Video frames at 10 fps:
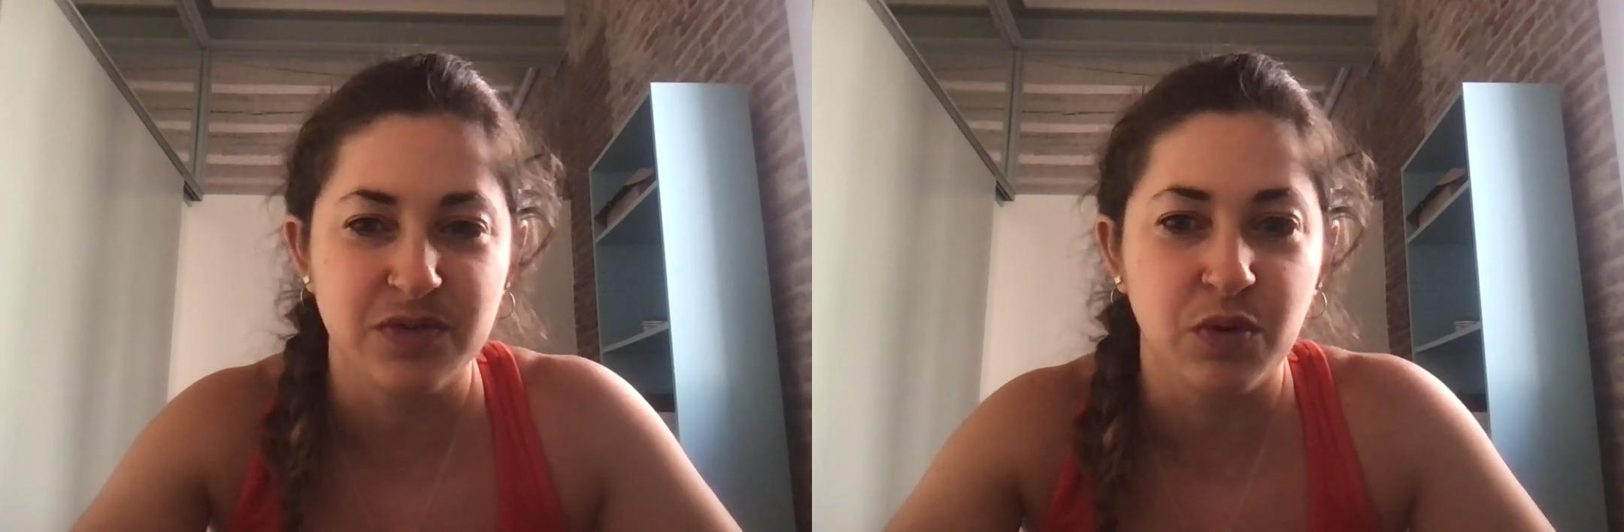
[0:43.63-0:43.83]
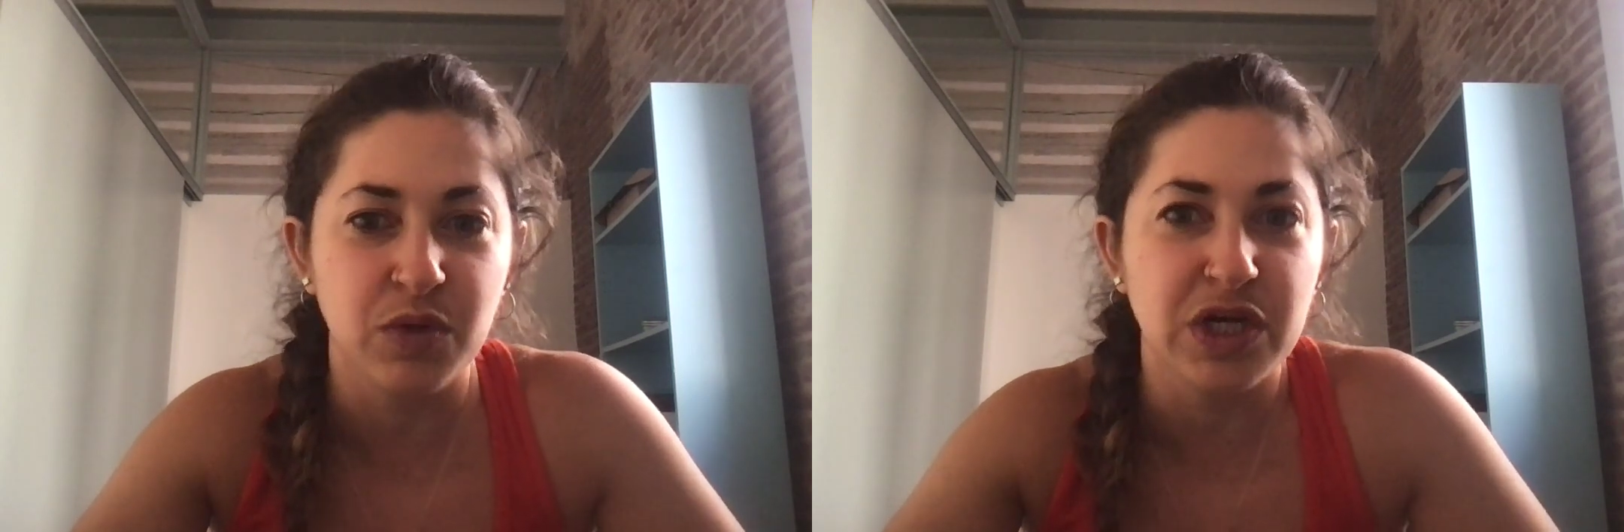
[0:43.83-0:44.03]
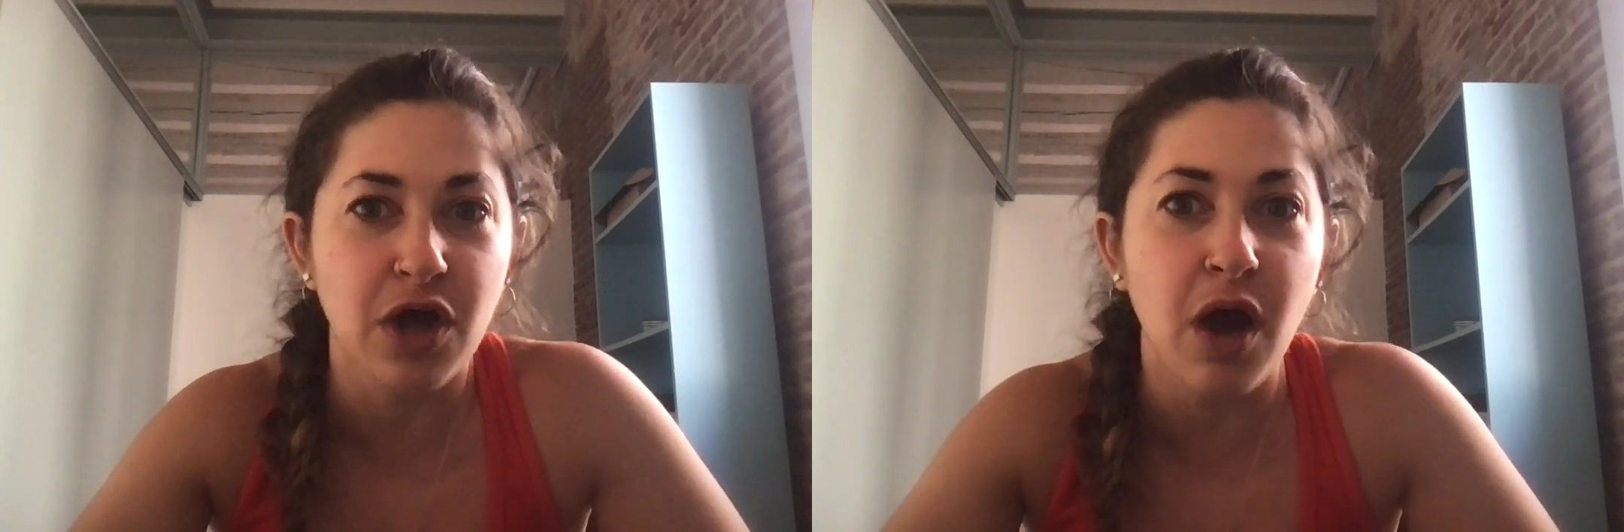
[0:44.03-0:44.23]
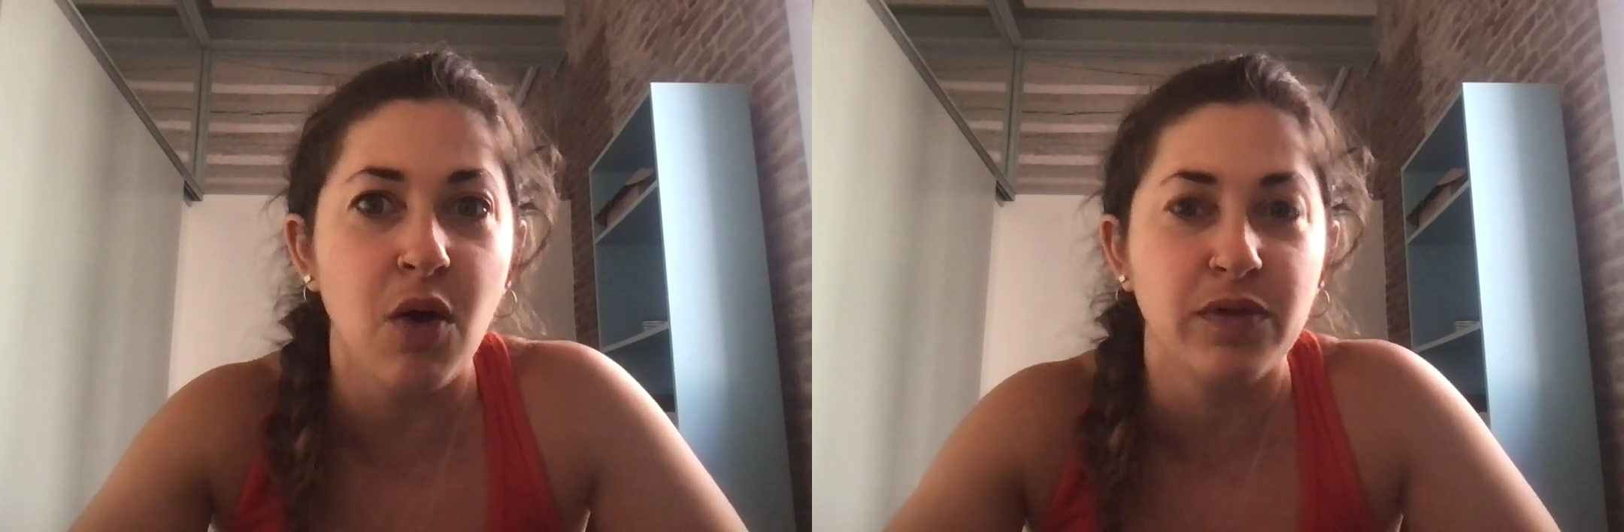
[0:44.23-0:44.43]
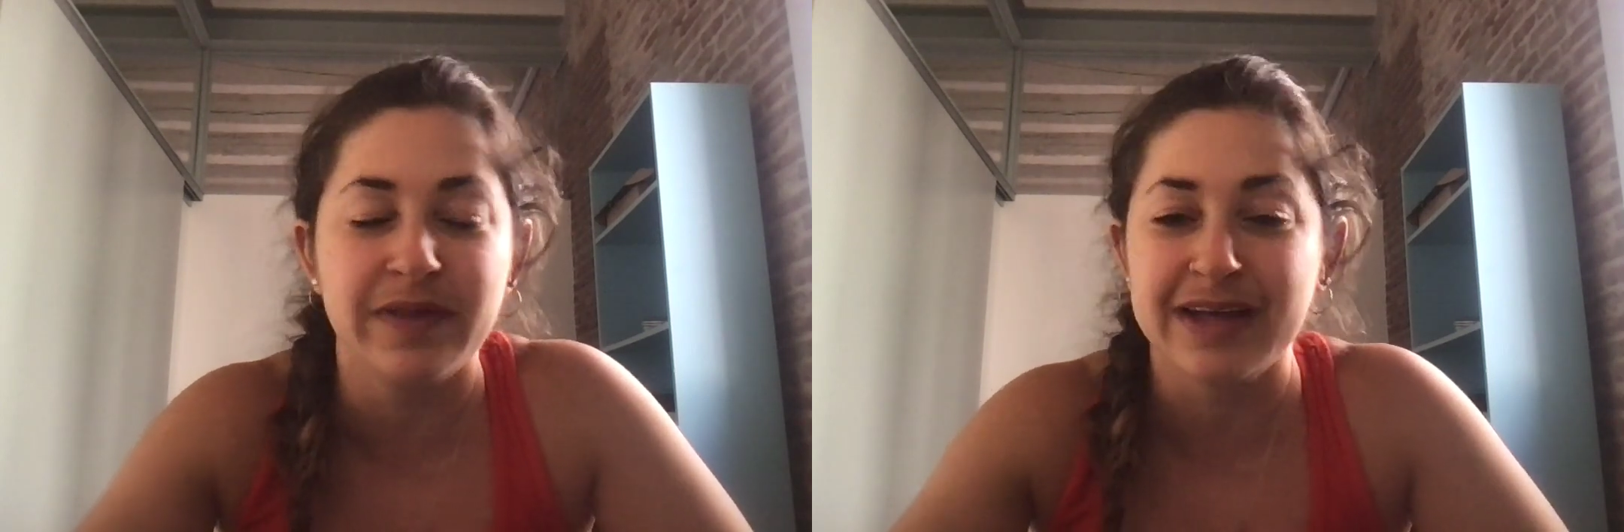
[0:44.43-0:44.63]
when we
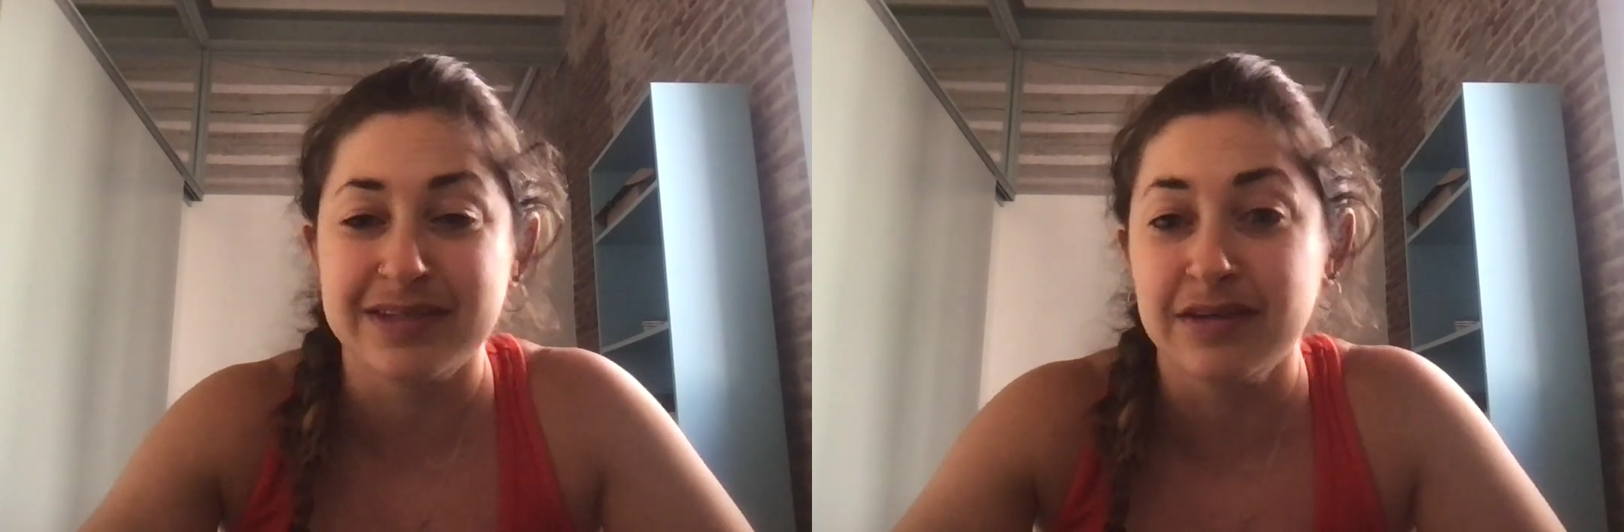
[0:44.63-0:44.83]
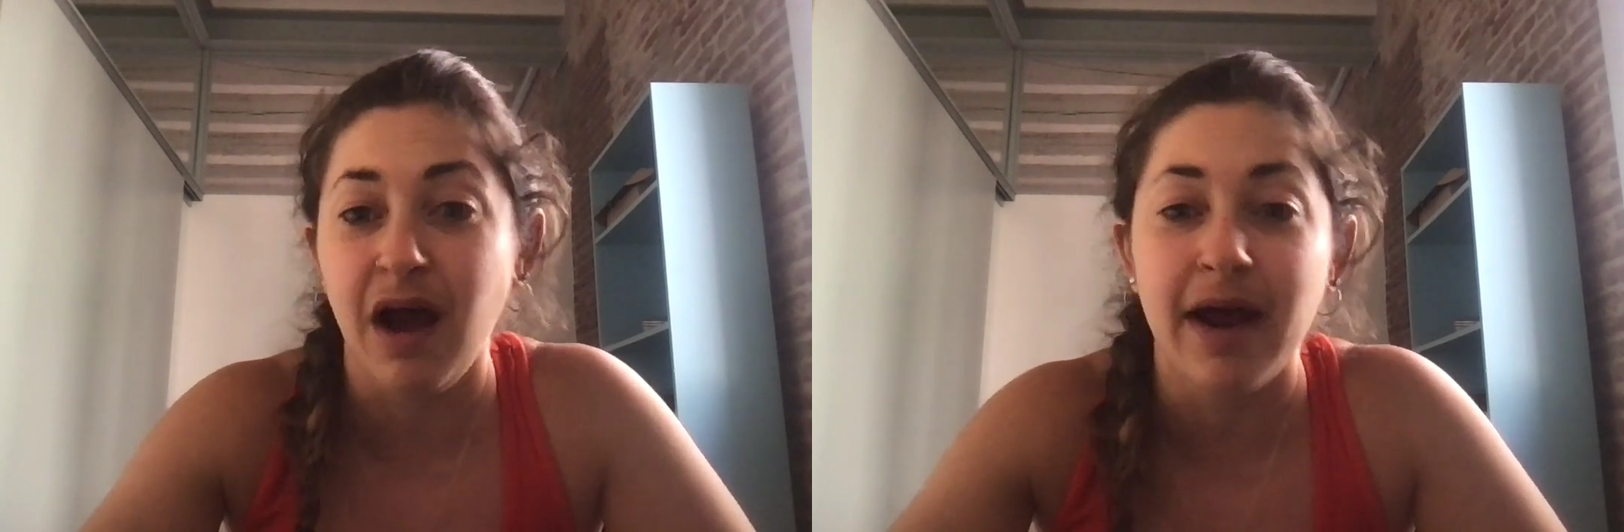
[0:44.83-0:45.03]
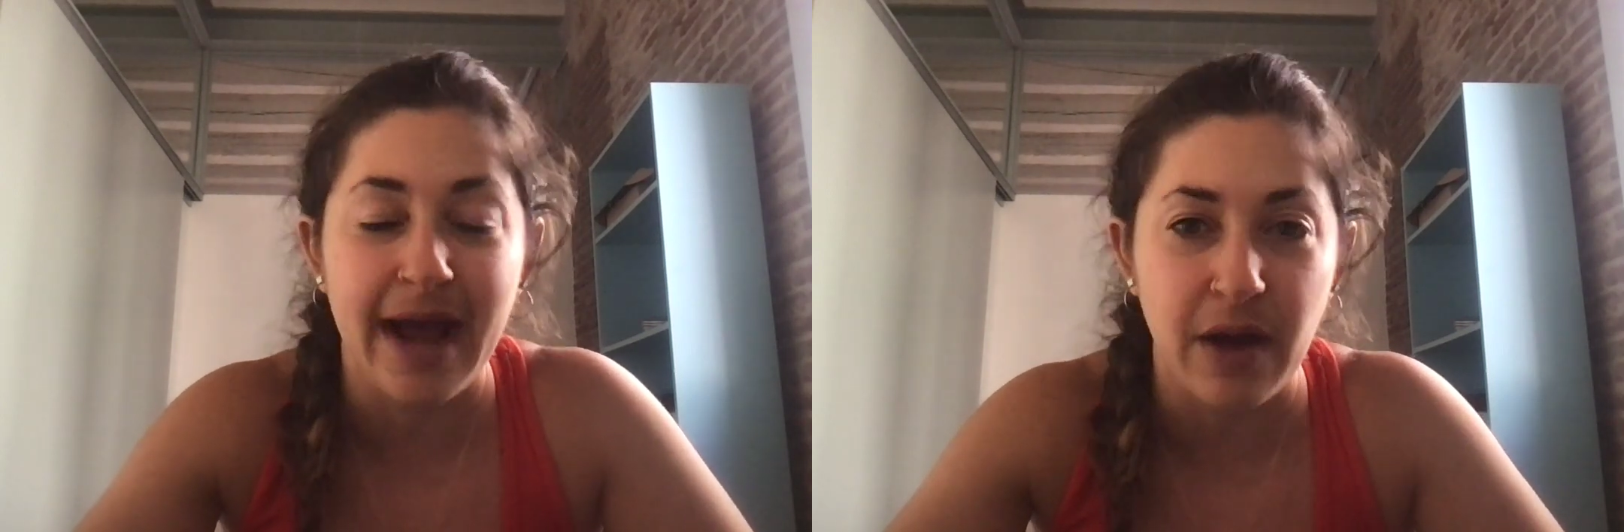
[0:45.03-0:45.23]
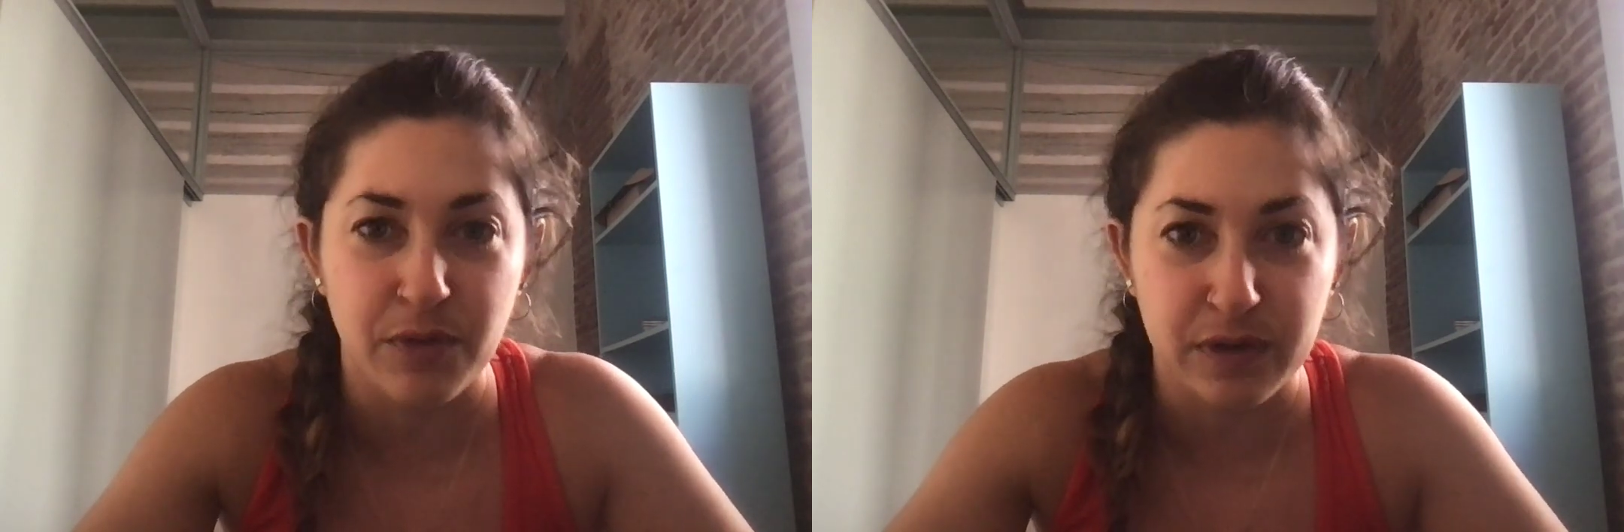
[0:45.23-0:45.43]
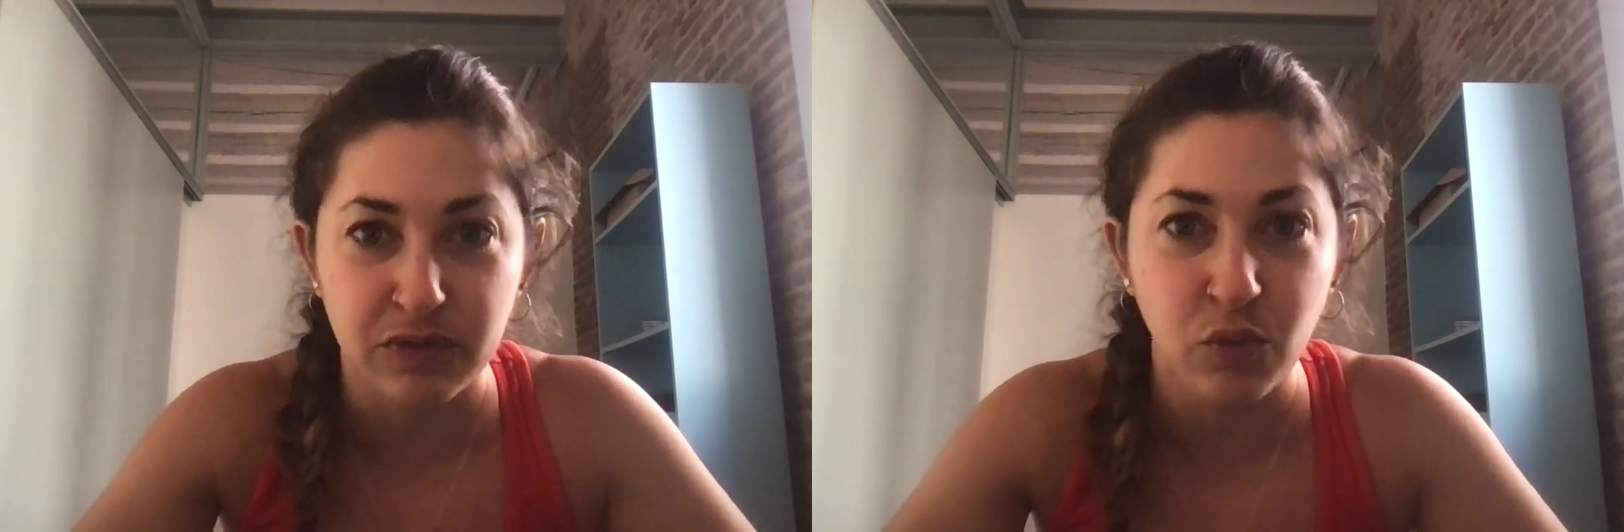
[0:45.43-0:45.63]
know that that's not how
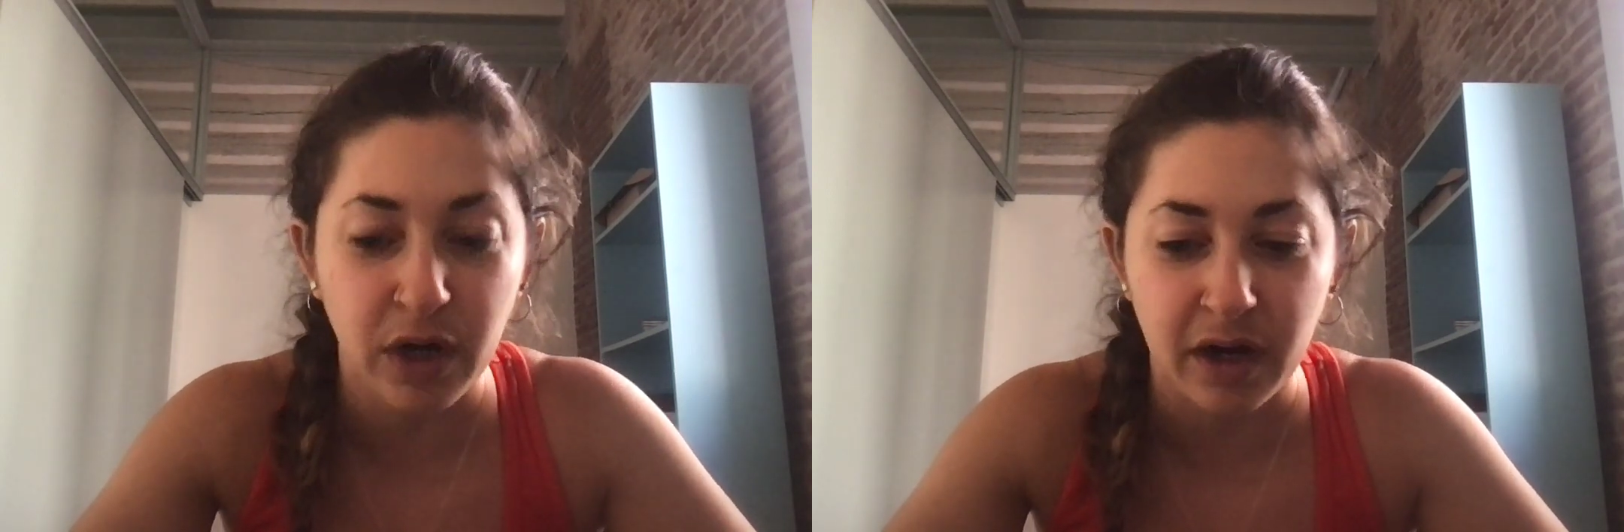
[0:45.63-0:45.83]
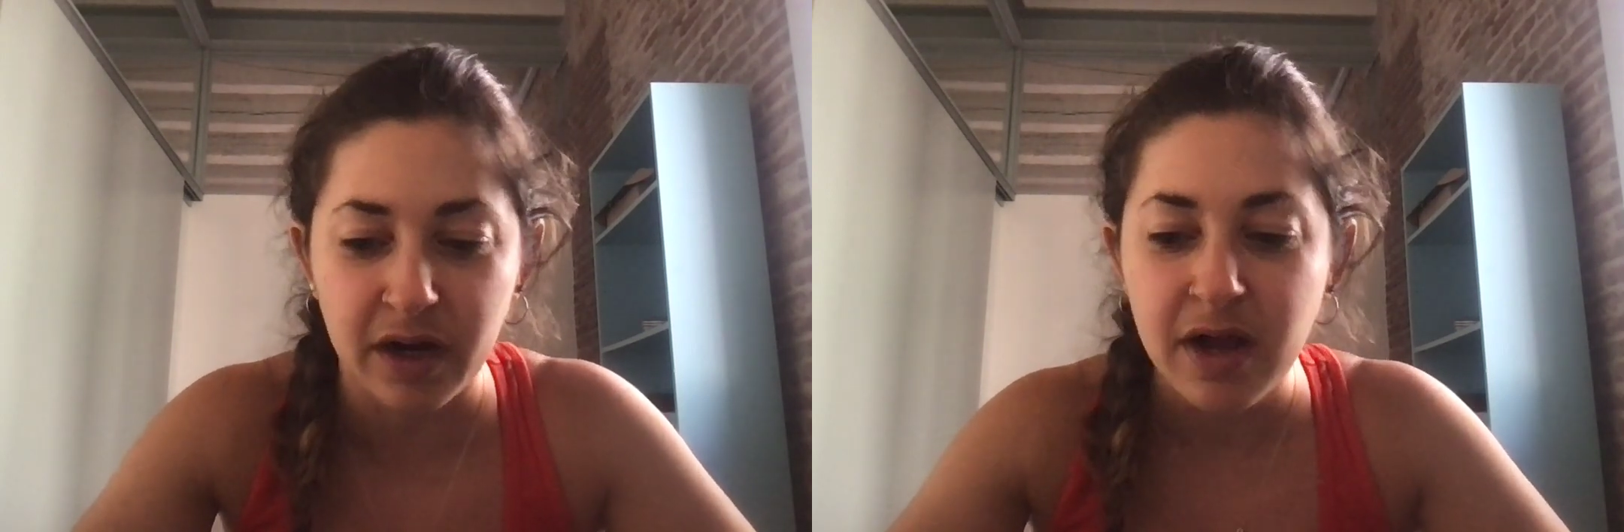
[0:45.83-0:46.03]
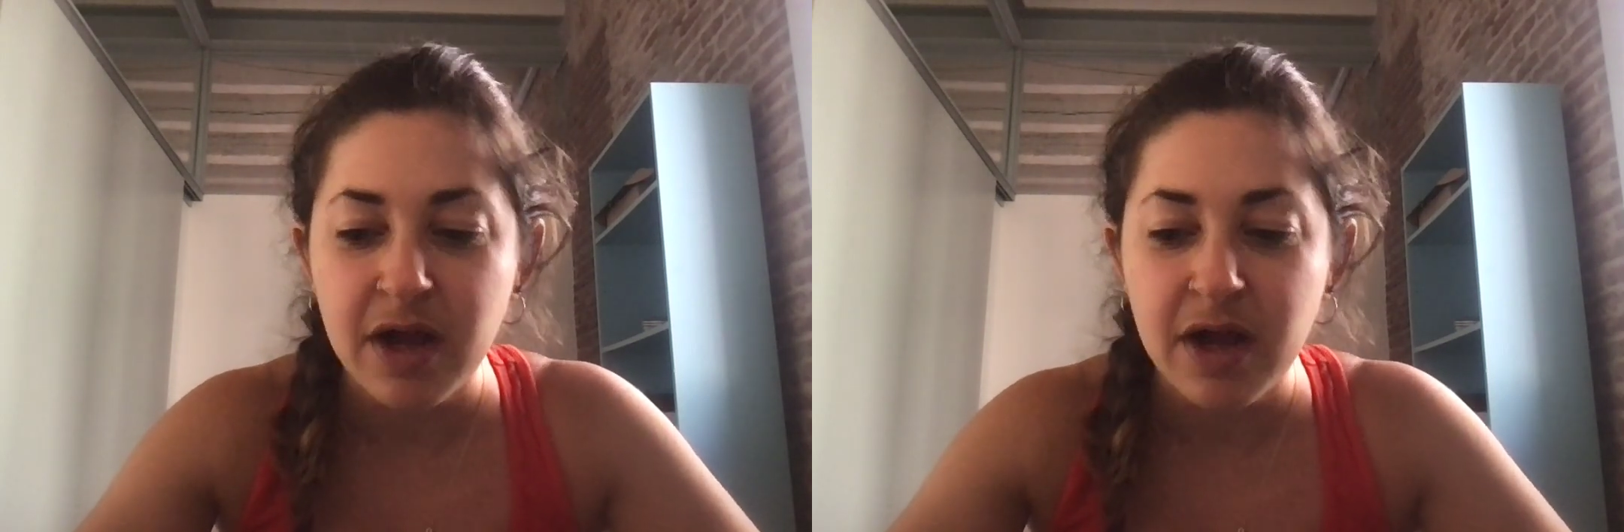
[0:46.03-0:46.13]
things work.